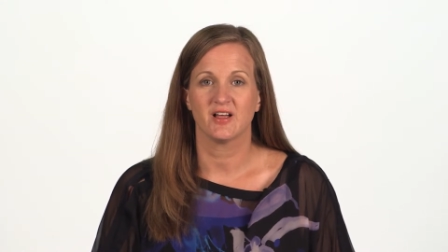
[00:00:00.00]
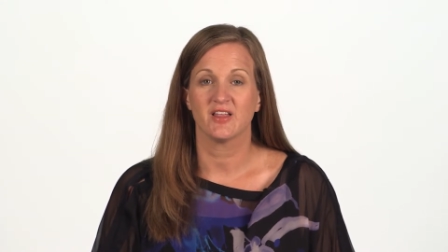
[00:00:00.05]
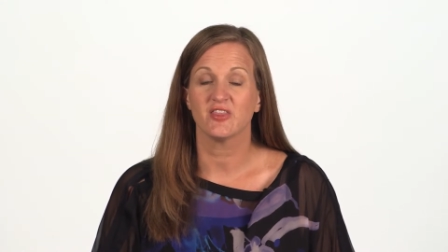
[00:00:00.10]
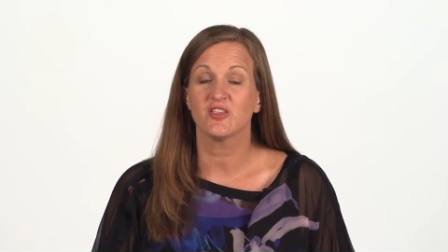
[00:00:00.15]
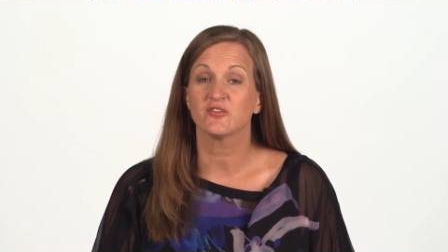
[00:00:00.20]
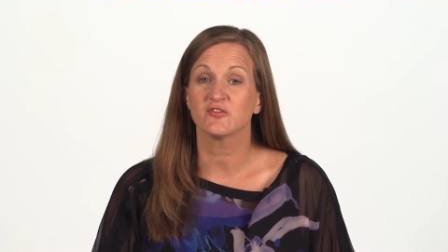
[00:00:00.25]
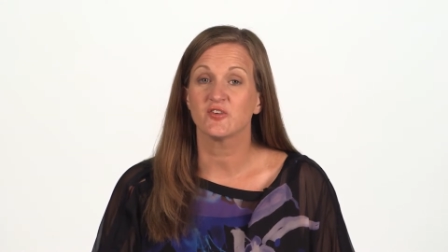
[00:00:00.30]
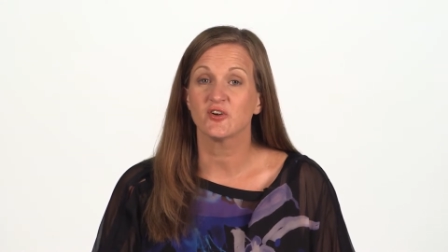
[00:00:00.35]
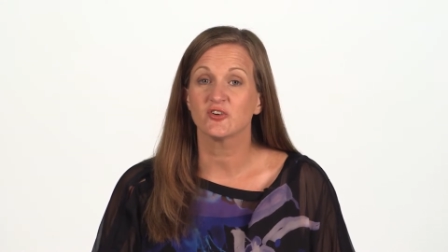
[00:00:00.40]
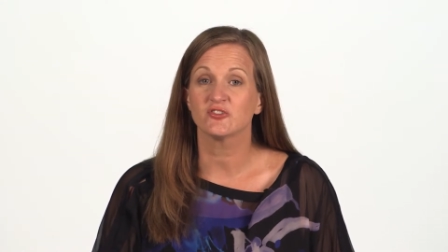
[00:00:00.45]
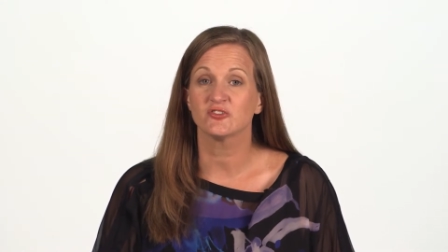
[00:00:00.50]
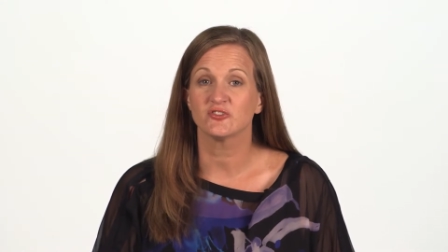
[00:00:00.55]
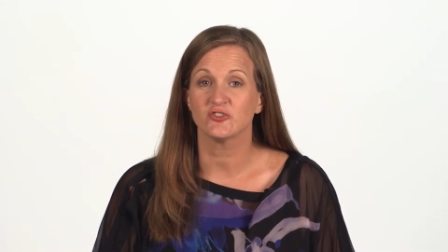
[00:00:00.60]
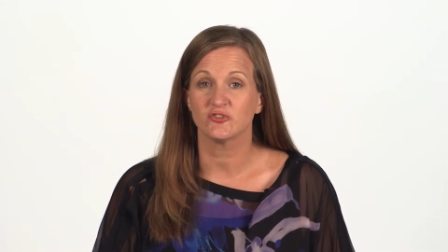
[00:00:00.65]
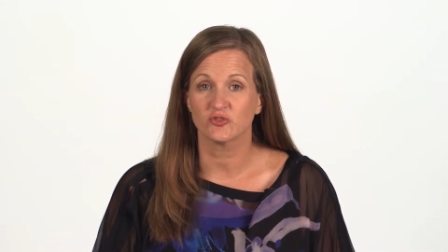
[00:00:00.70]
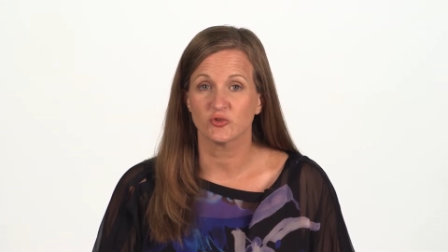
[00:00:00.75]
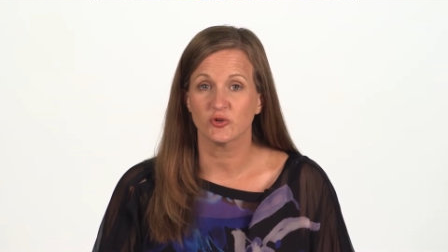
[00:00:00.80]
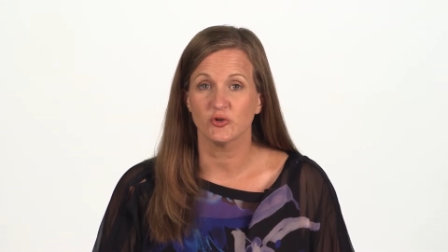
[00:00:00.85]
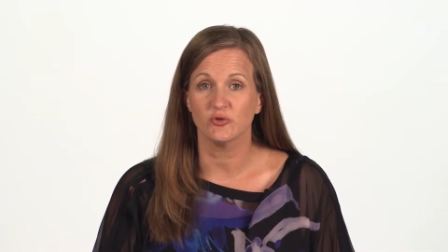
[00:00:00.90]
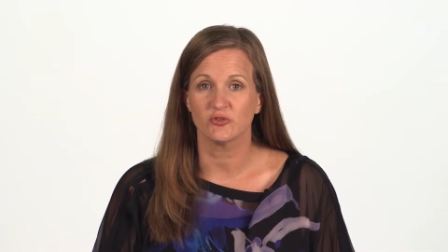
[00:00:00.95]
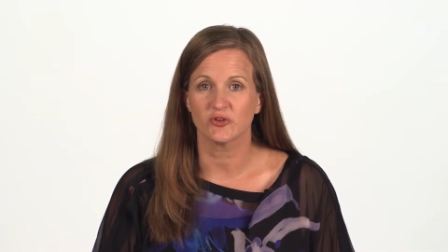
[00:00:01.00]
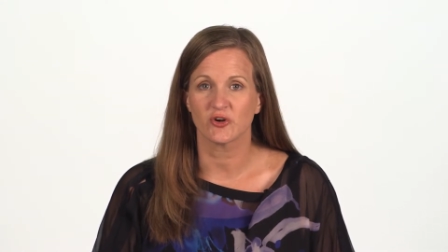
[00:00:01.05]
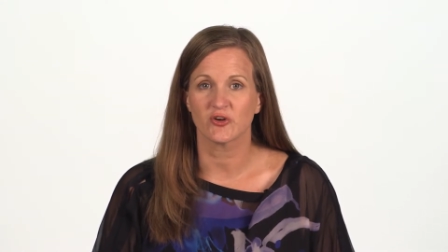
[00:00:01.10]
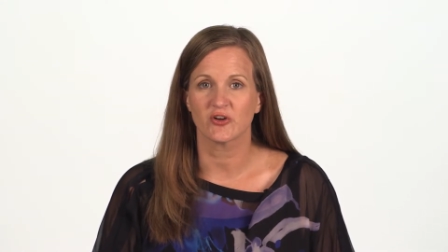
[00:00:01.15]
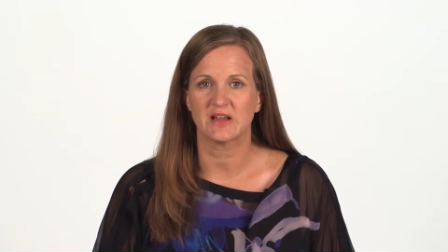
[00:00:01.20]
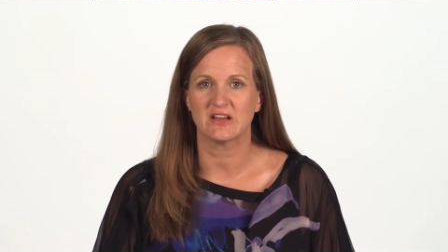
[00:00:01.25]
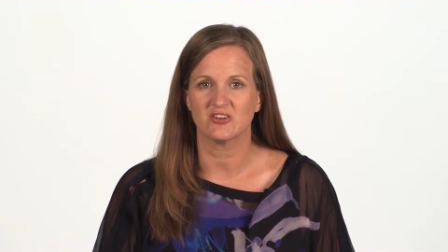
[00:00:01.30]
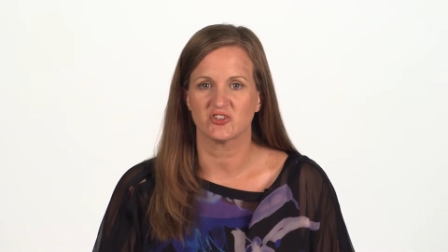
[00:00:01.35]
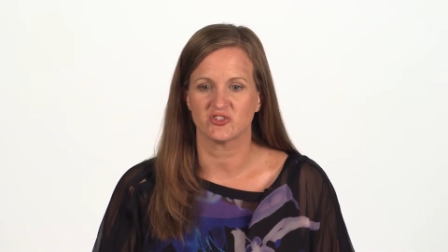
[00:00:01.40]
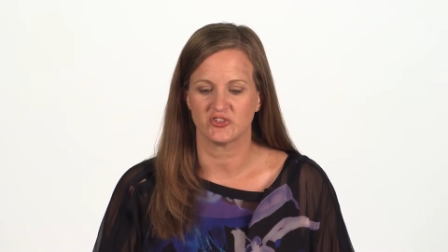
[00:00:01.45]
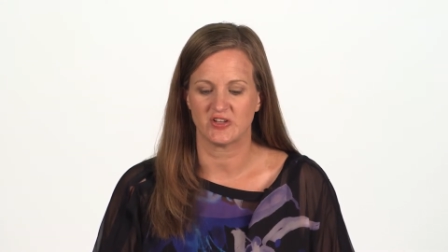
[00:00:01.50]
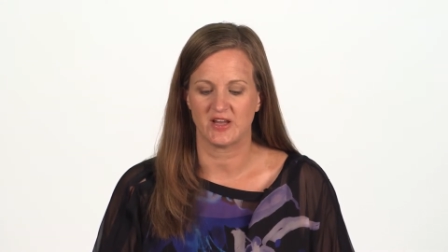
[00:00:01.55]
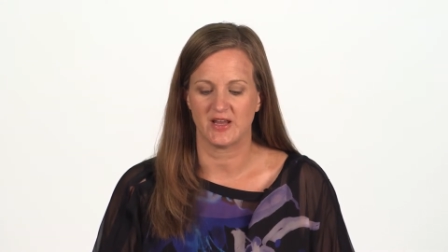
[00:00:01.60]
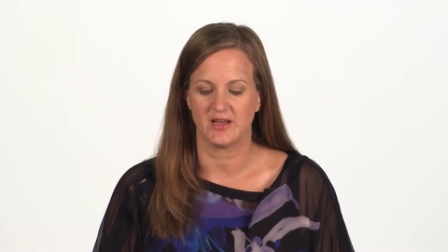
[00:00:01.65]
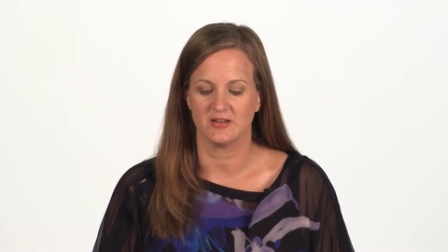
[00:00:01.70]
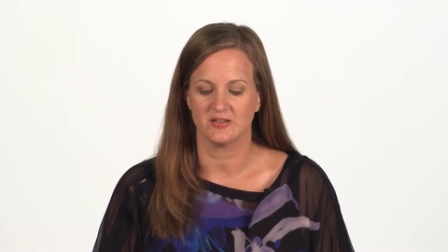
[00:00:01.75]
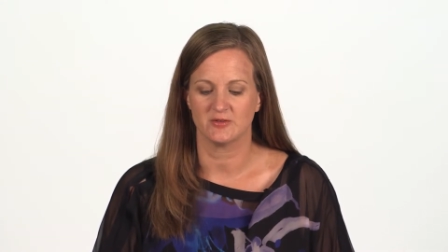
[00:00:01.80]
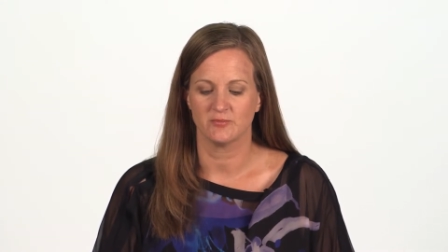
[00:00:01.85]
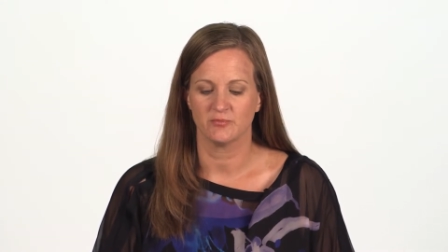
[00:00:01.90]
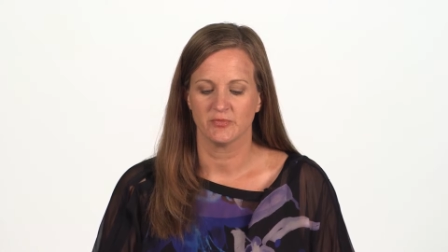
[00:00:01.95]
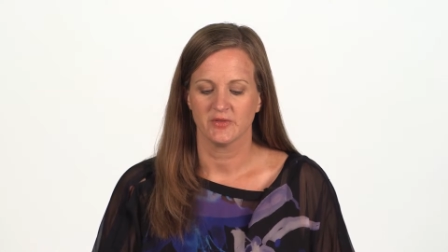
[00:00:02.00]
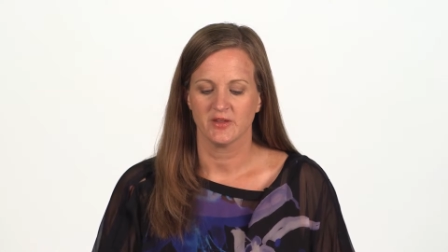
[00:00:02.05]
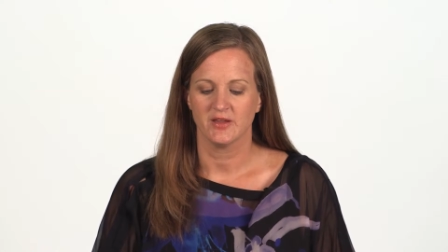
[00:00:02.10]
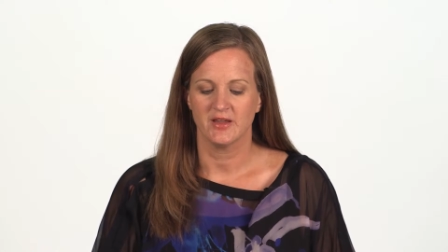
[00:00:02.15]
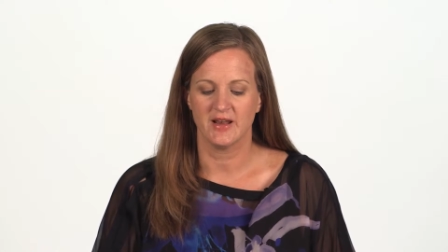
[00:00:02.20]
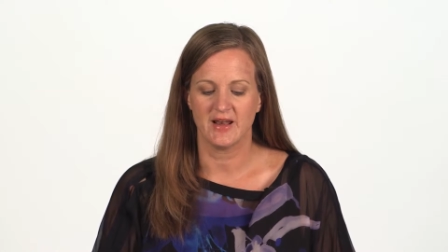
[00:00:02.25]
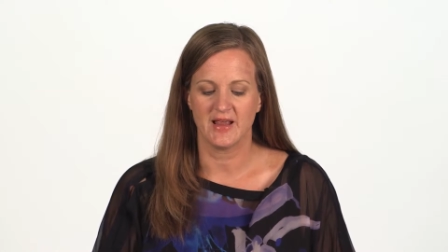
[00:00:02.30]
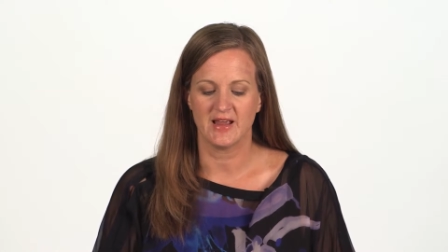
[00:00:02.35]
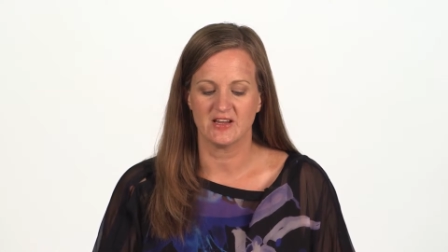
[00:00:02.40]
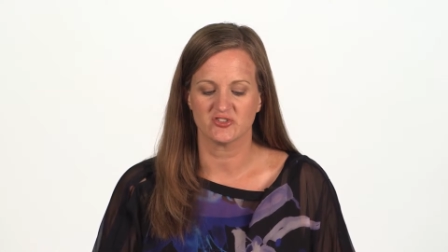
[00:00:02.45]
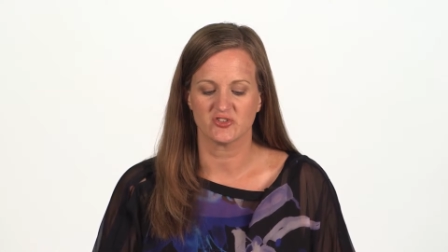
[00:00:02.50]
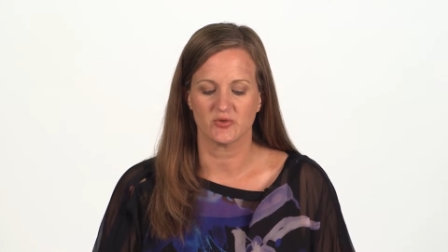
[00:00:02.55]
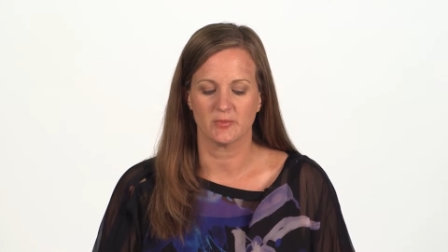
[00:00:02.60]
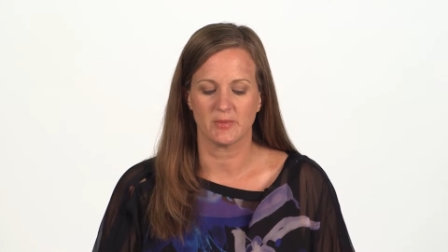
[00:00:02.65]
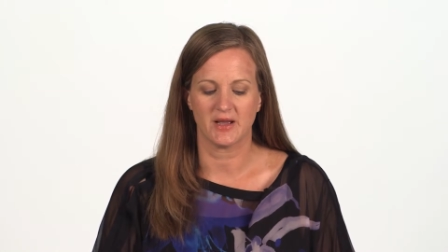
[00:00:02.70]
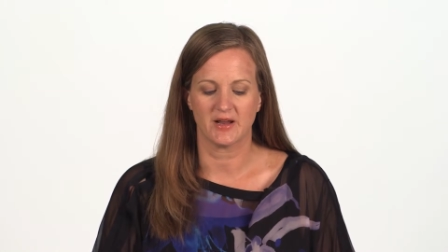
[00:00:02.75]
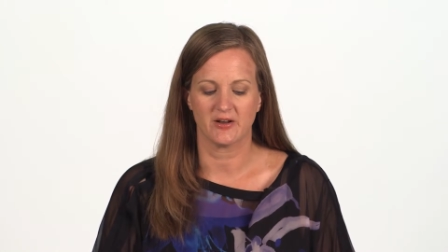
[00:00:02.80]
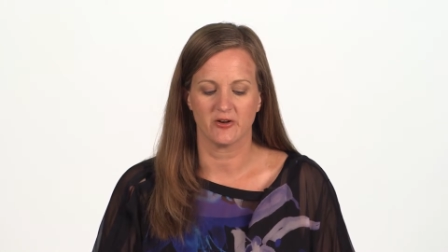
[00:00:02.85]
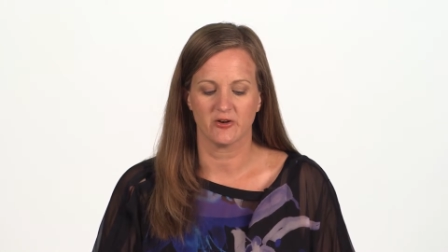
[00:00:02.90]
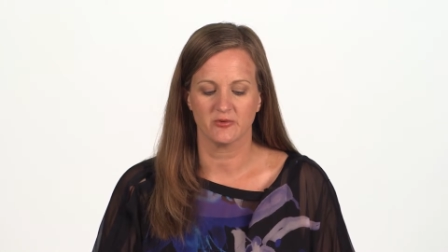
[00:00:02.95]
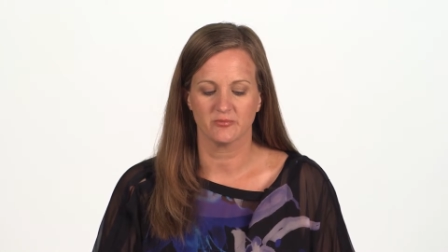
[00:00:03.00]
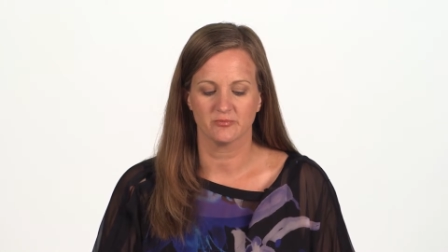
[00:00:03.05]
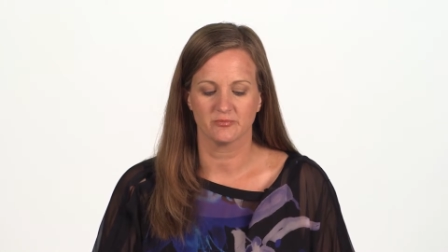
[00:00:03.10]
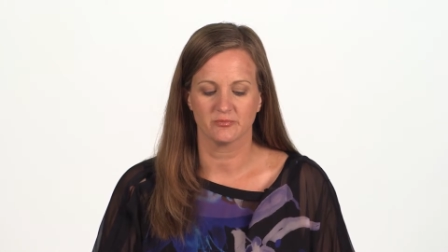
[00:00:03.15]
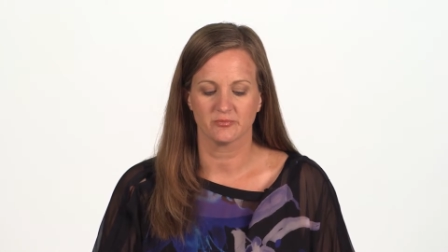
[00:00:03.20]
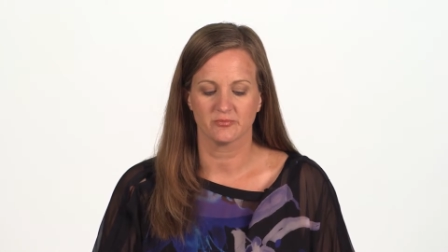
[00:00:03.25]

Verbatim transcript: the first true Turkish state in Asia Minor,